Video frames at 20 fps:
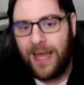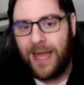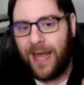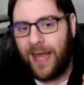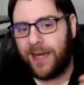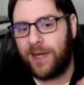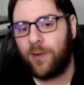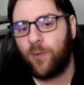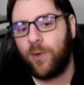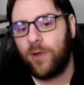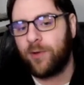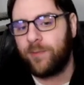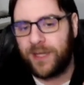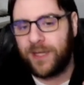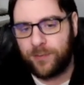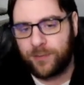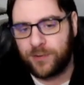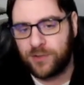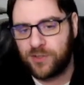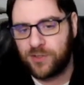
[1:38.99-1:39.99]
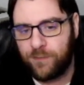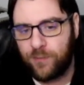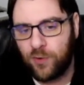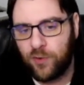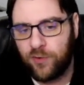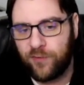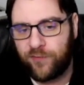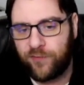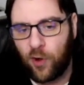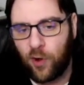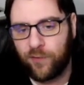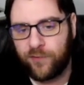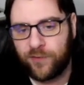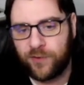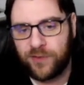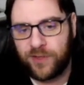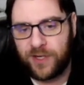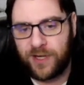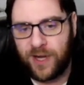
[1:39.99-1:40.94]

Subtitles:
and I will be able to move over the